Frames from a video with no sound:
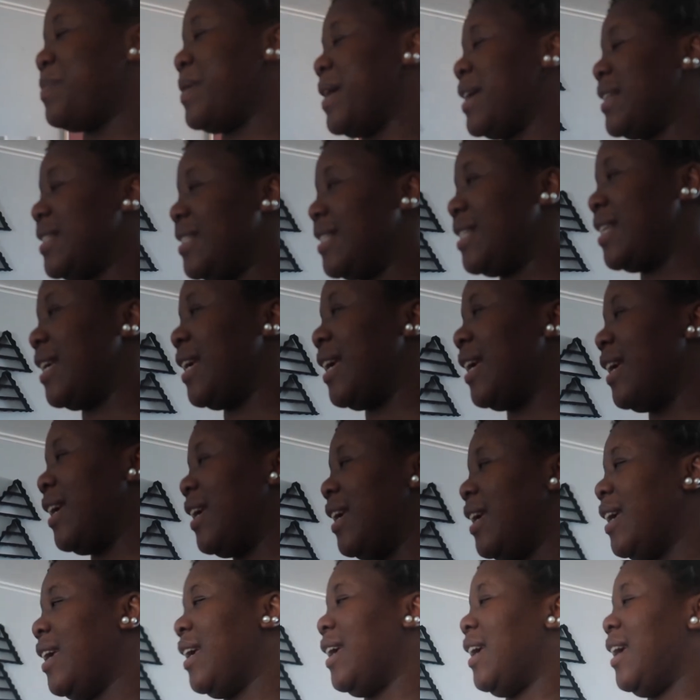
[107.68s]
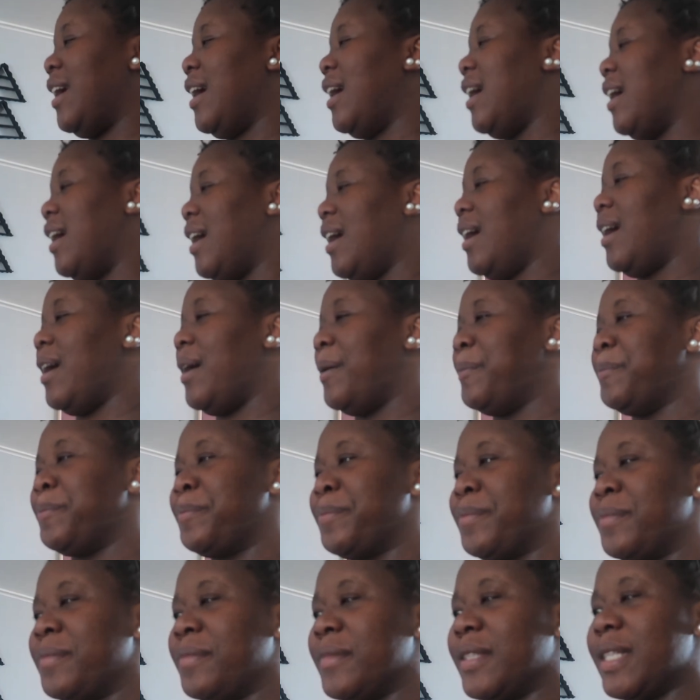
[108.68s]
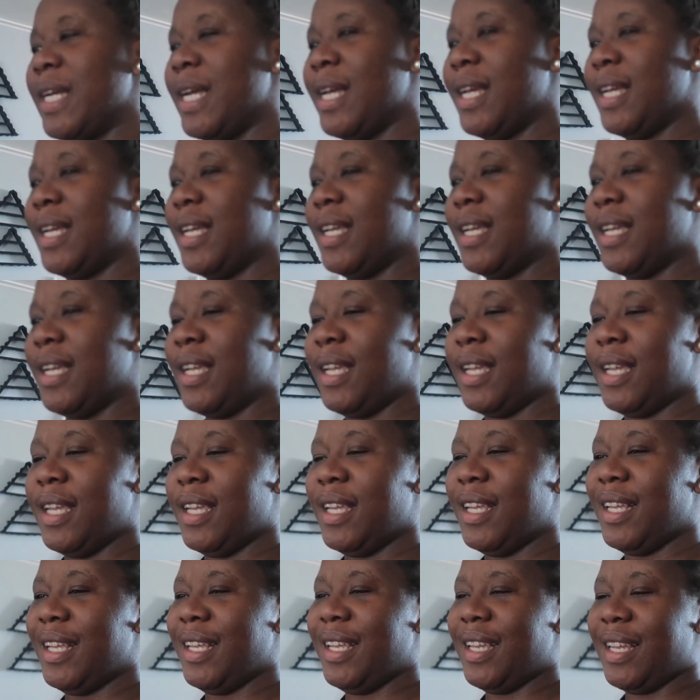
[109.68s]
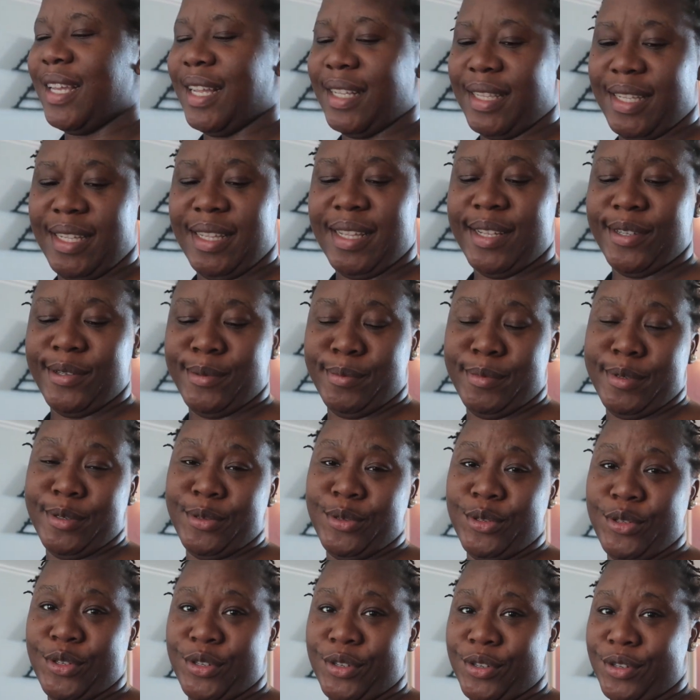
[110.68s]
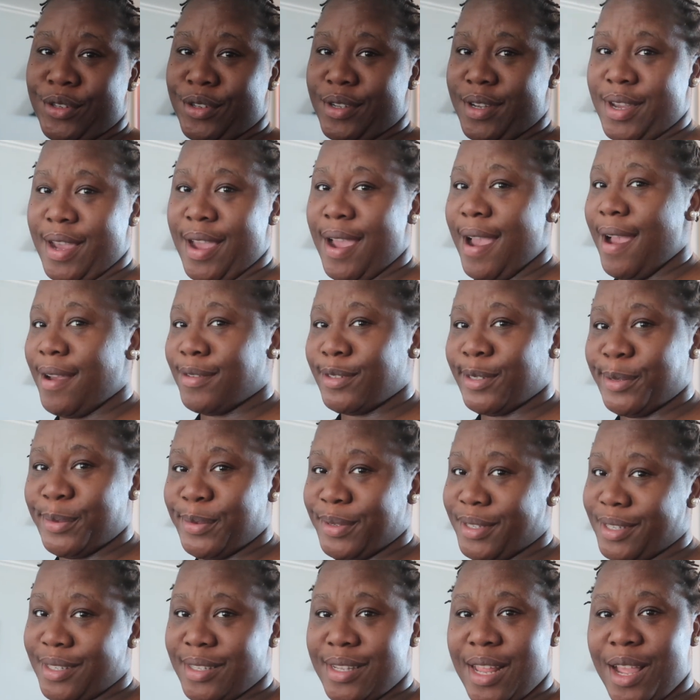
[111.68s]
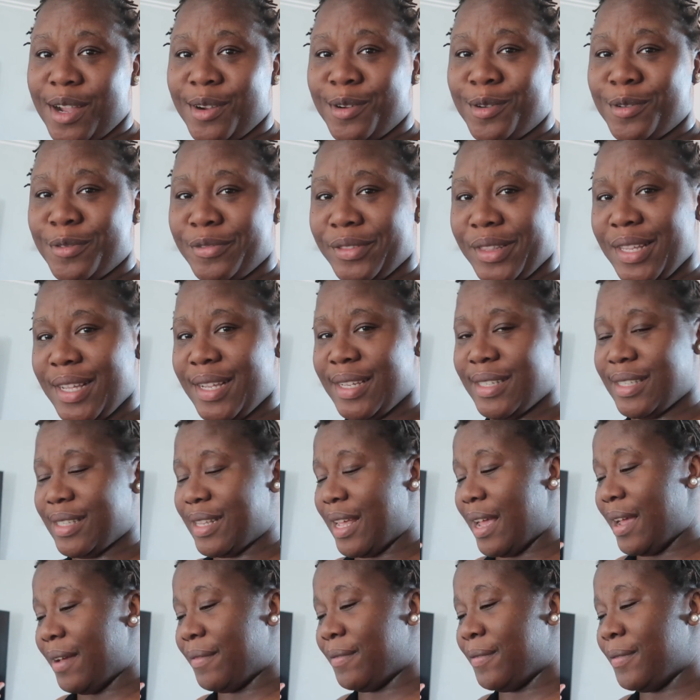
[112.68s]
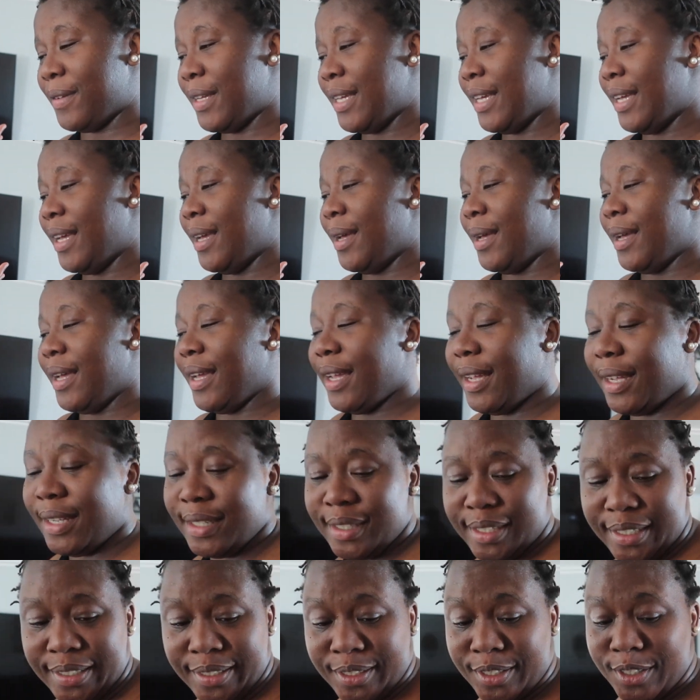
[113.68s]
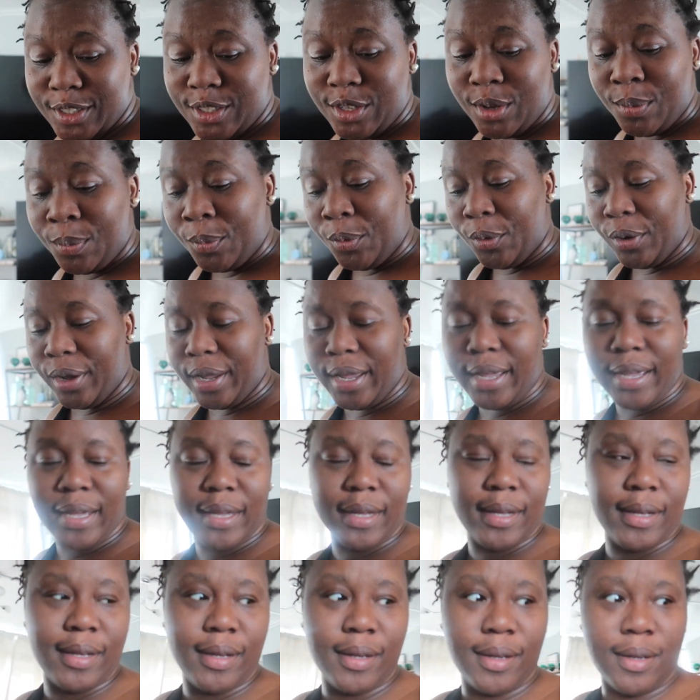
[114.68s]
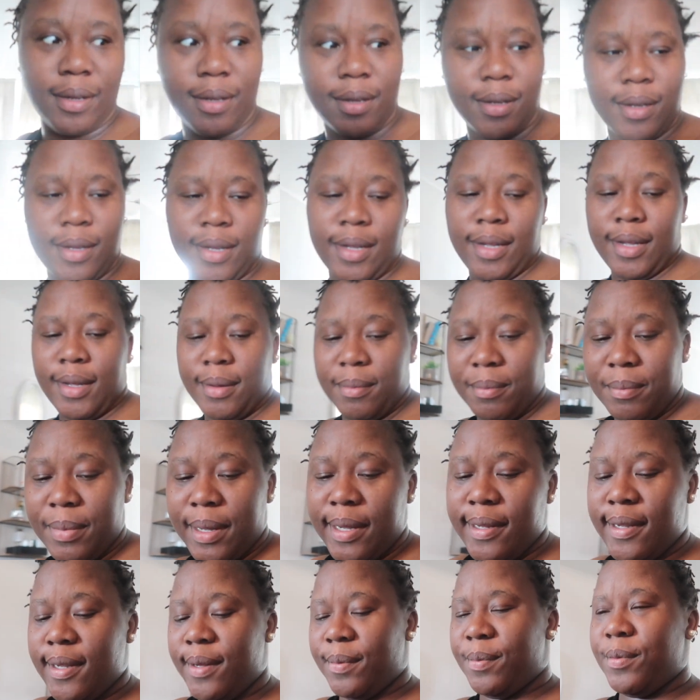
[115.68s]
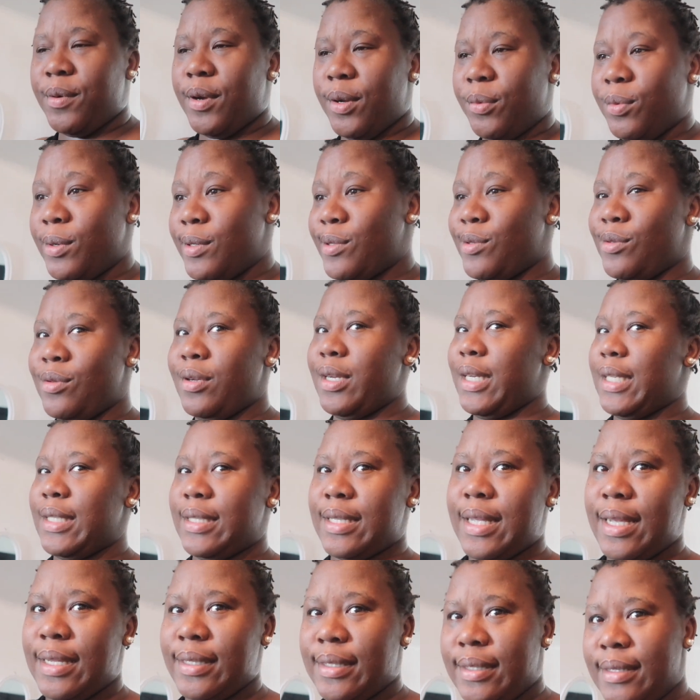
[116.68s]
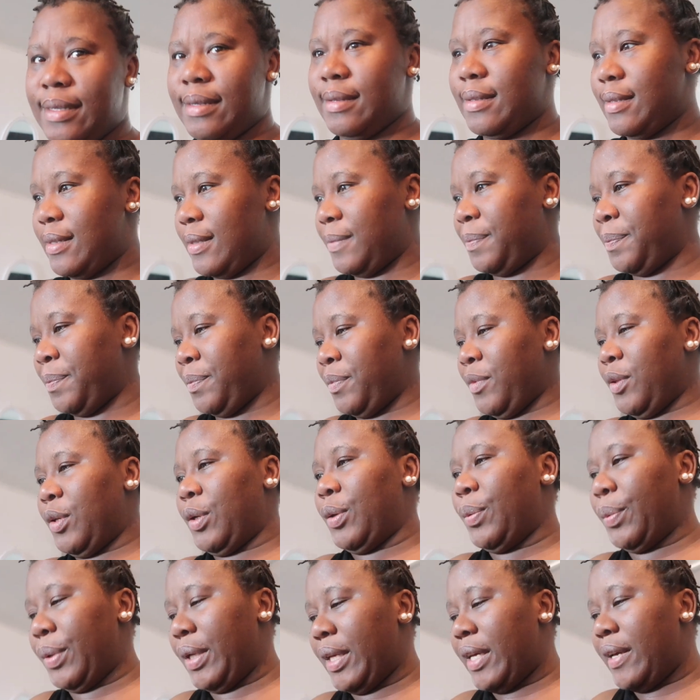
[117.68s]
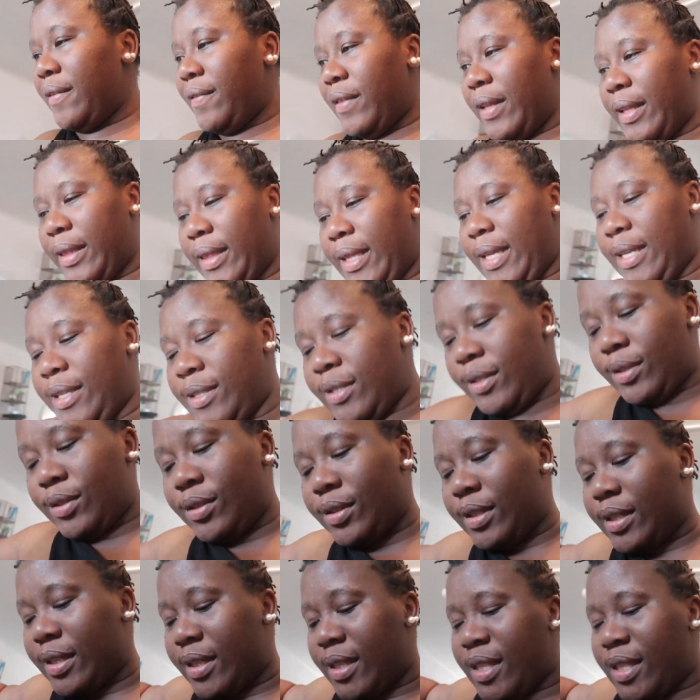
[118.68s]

birthday. Yeah, I think that's what I'm gonna do. I have some stack of things that I've hidden somewhere. Birthday boy was so excited. We gave the things to the